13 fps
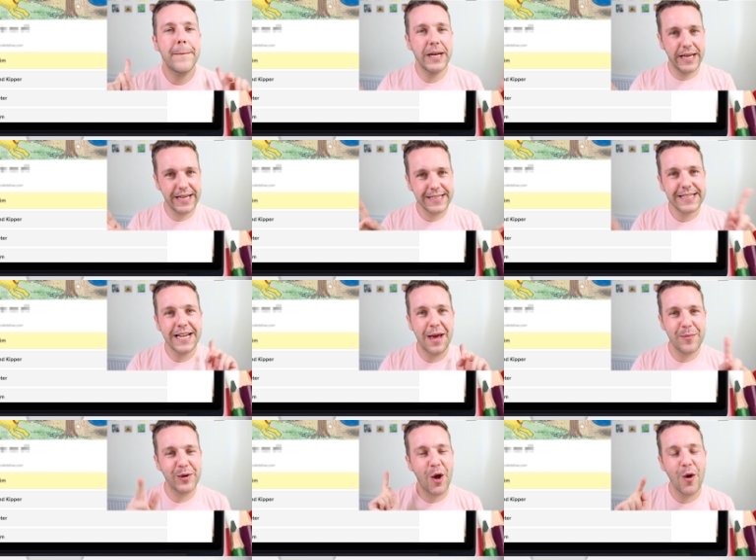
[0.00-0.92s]
please
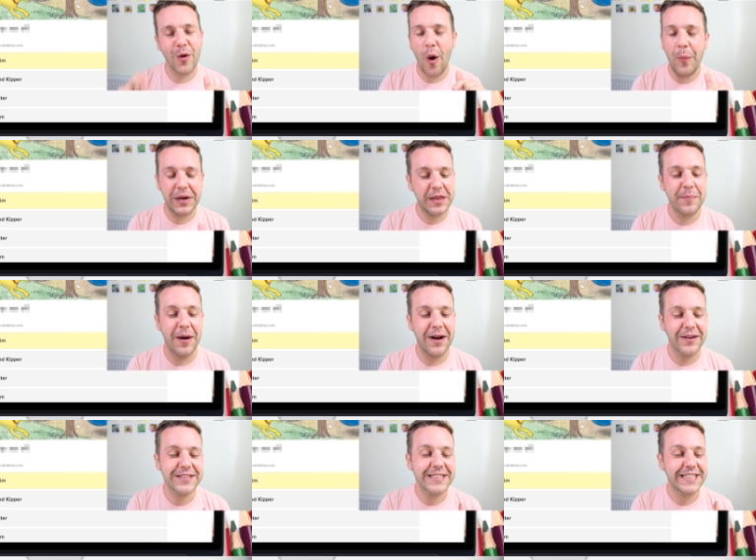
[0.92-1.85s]
let me know, comment in the
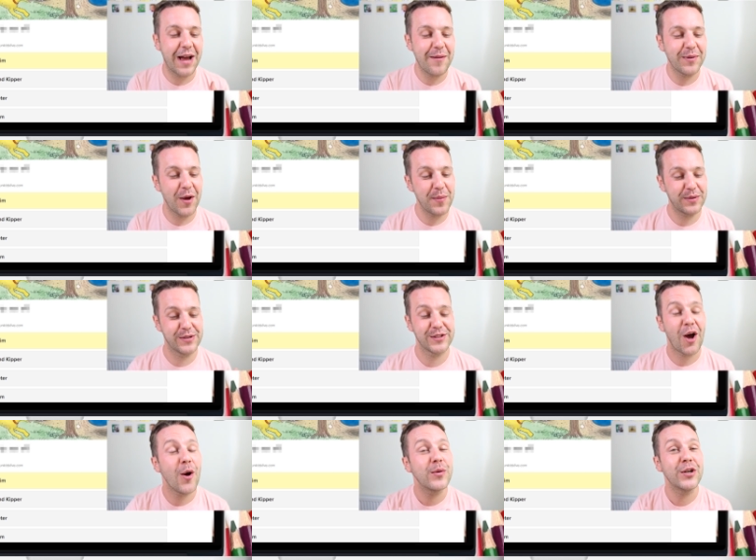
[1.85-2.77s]
box down below
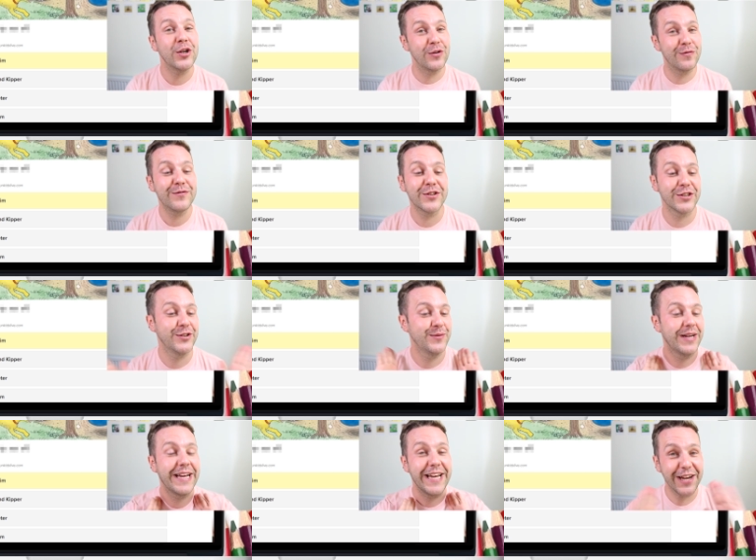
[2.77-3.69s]
because I would love
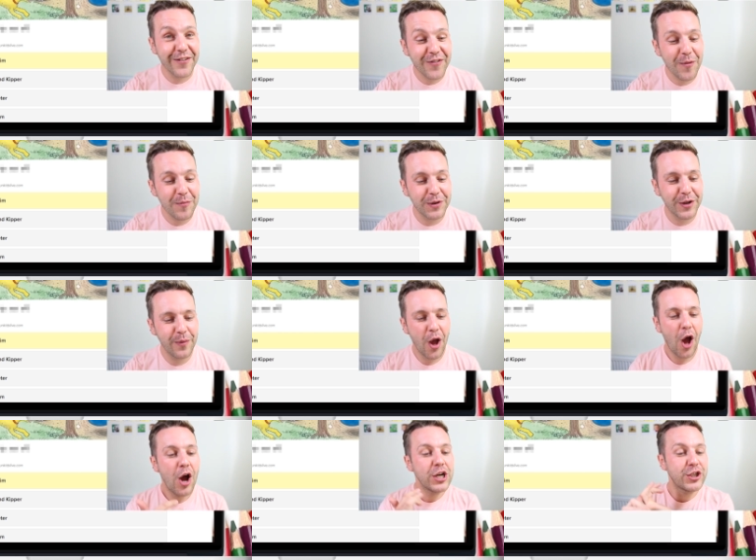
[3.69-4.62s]
to hear from you.
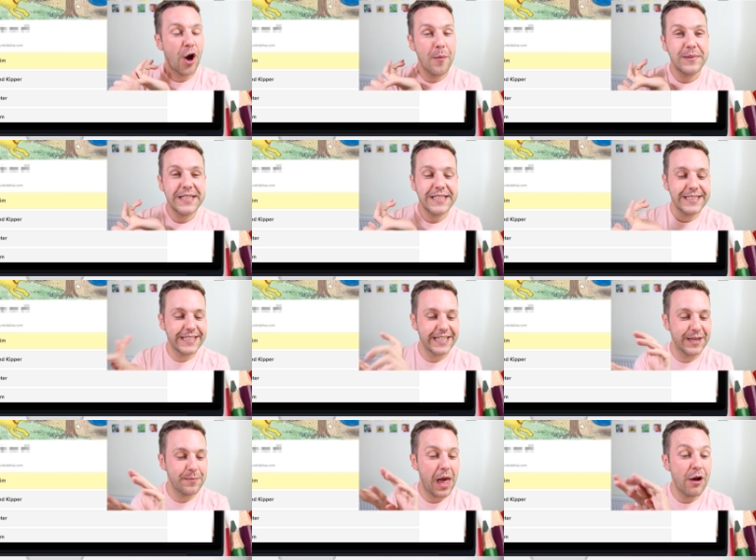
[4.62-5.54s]
Topsy and
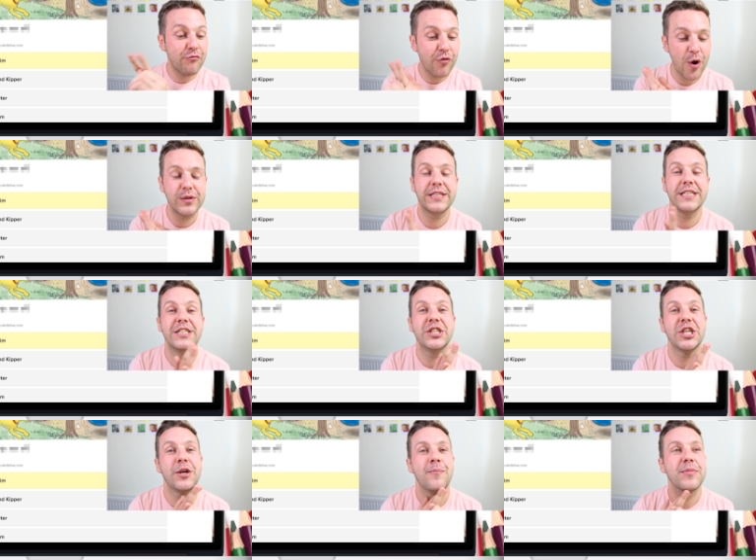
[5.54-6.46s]
Tim and Rosie and
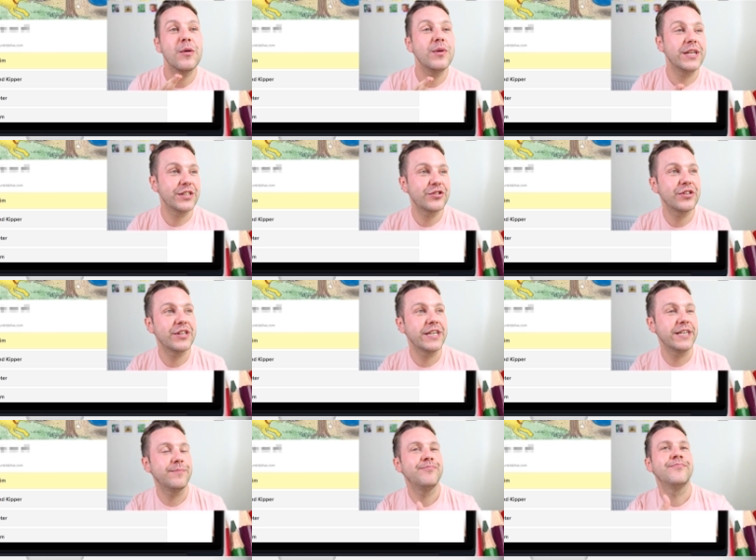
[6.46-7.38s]
Jim were literally